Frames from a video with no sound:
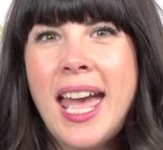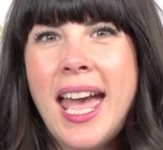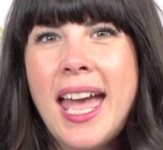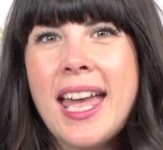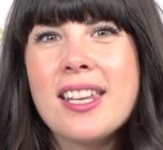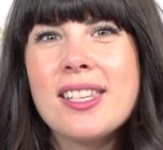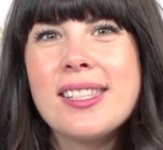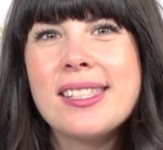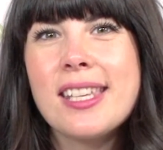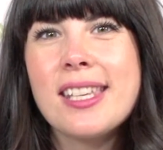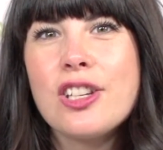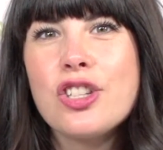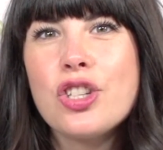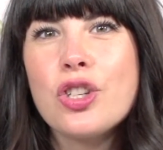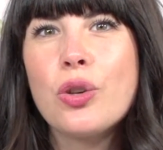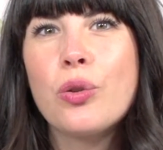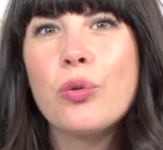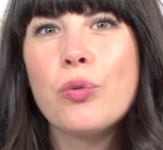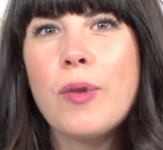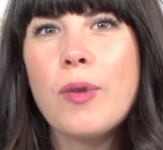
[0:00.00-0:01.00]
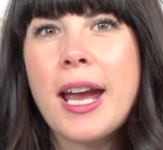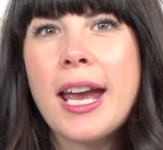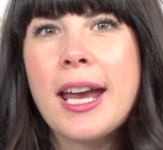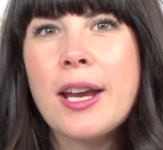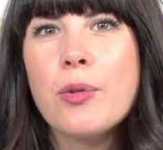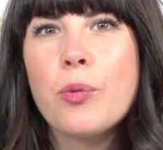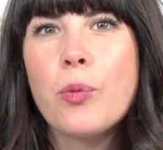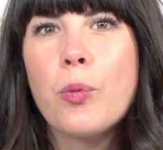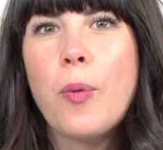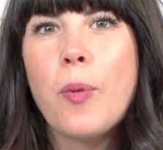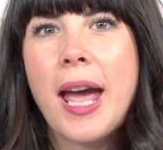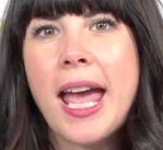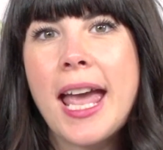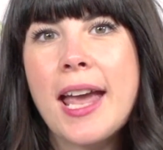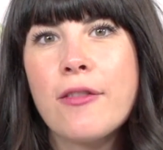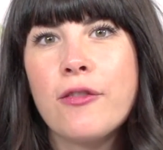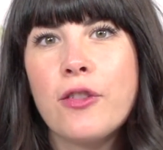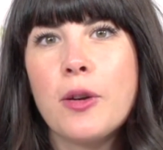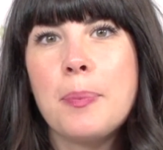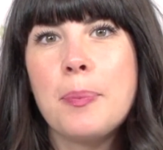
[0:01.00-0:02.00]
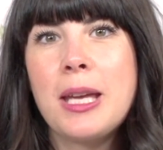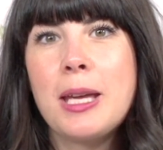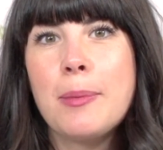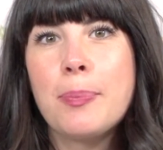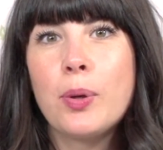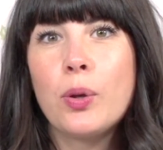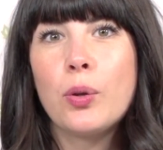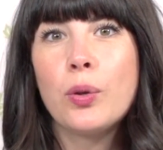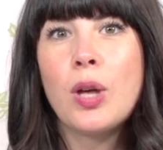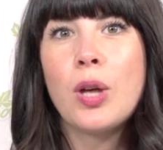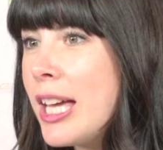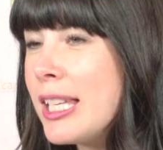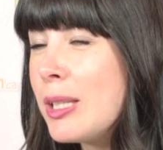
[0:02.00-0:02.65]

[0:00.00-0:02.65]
And it's such a great way for people,